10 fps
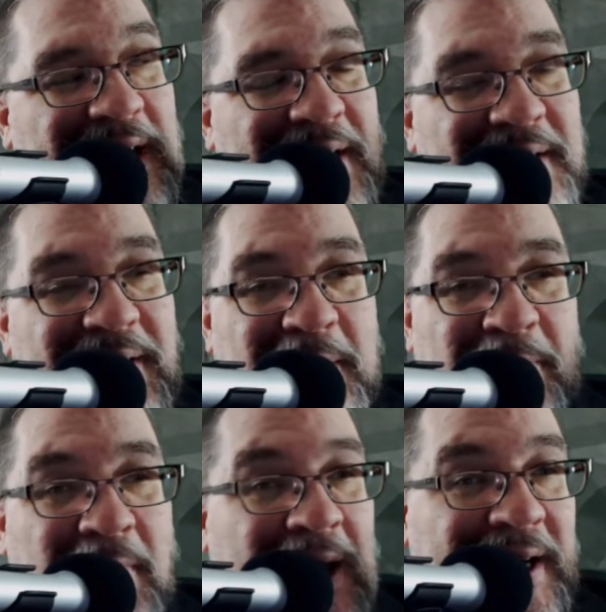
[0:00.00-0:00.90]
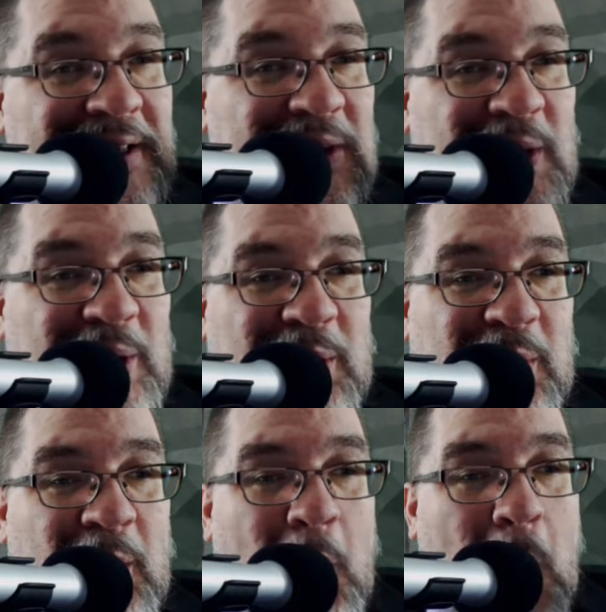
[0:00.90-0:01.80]
that my
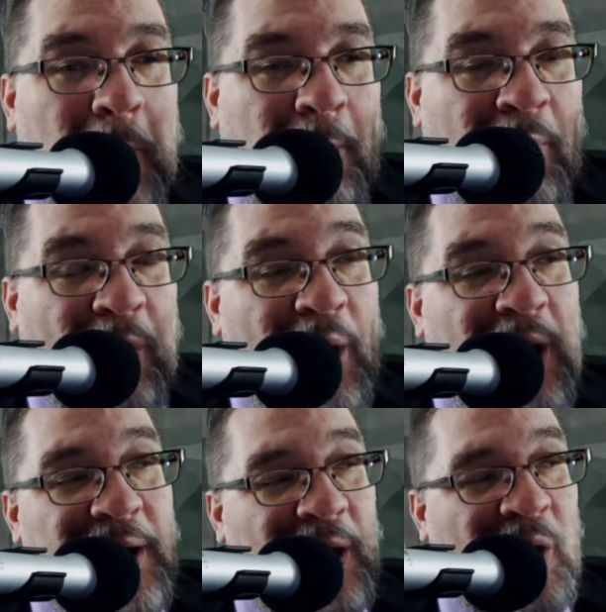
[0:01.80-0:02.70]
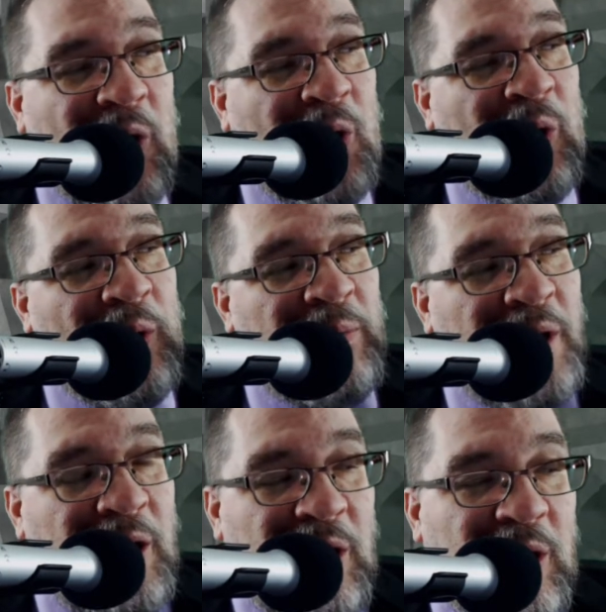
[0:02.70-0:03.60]
daughter brought home
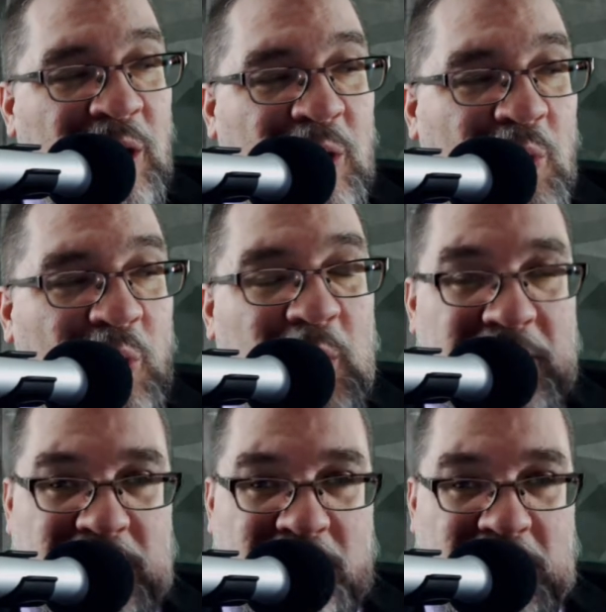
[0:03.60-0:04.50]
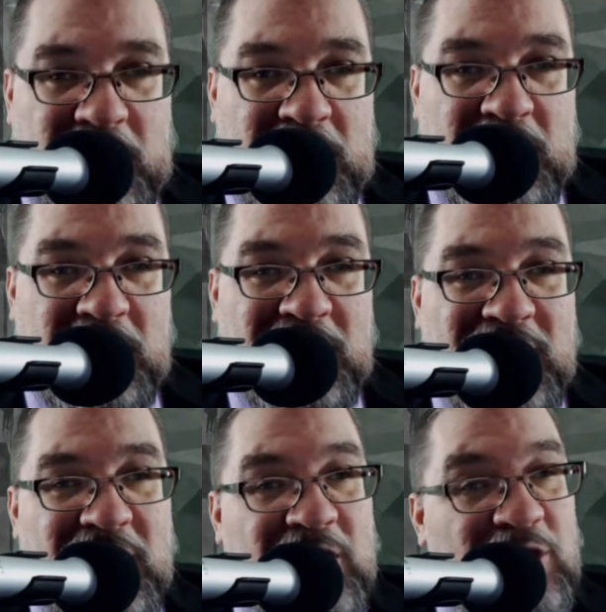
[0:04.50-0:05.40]
with her
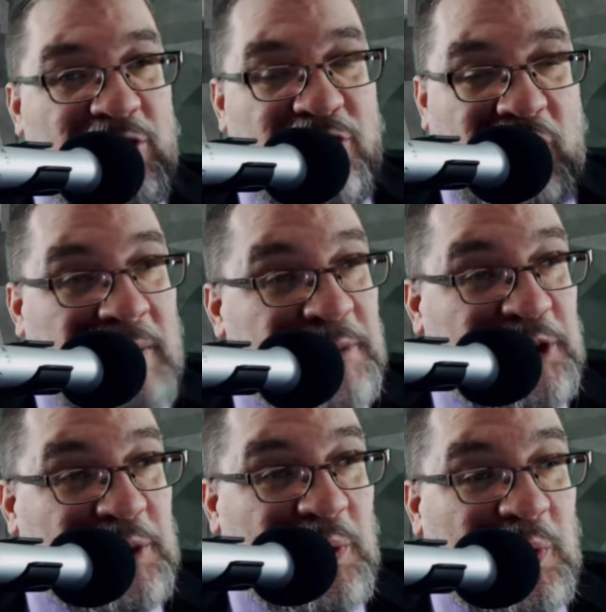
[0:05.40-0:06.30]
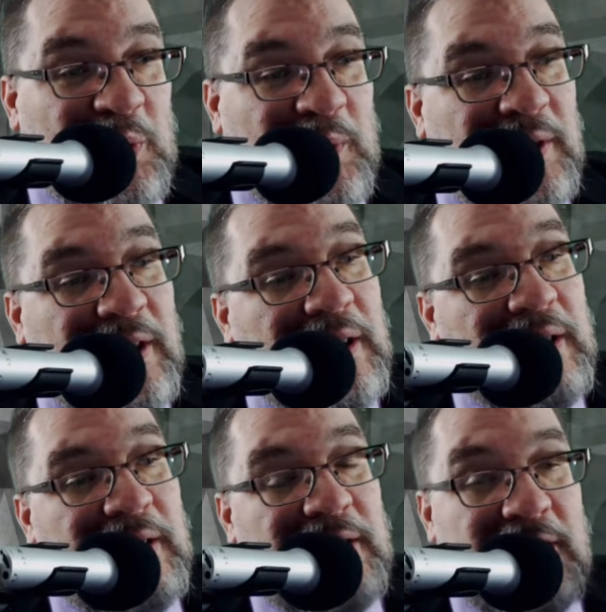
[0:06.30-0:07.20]
from school.
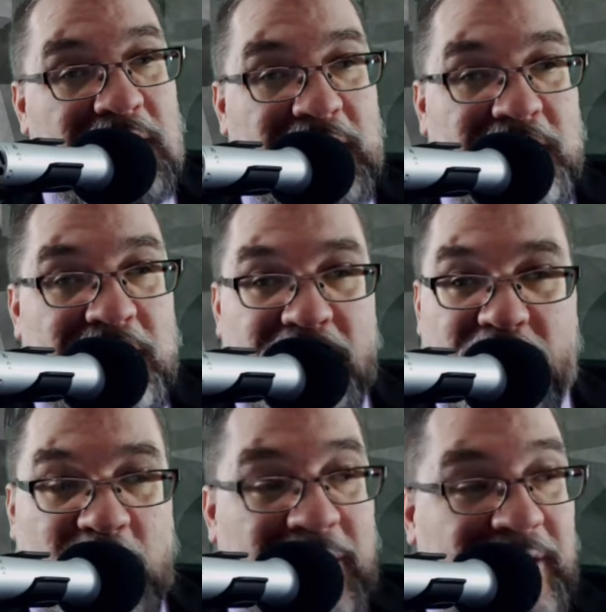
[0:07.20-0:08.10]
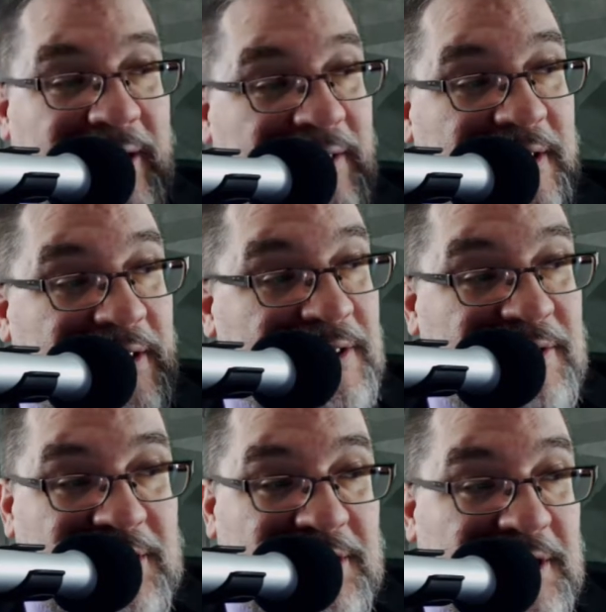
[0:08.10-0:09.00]
Really,
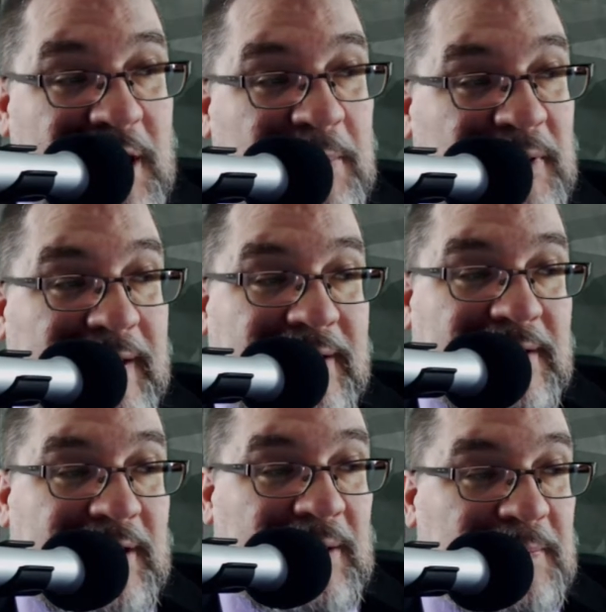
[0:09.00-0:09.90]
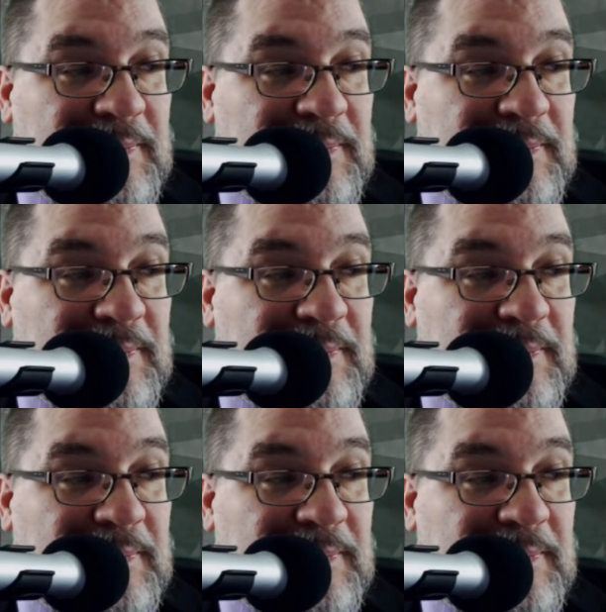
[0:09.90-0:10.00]
just a couple days ago.